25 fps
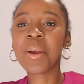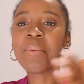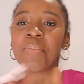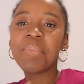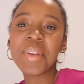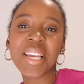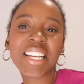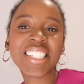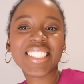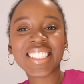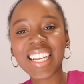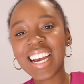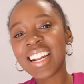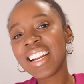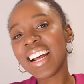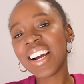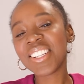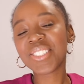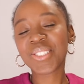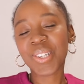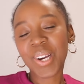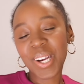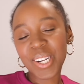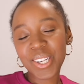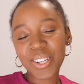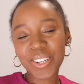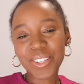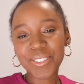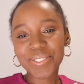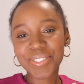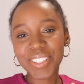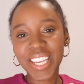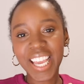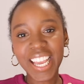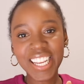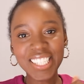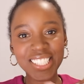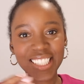Big shout out to our
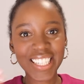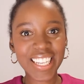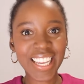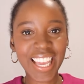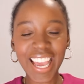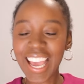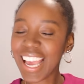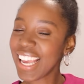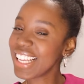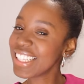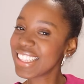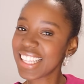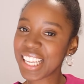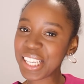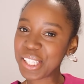notification gang.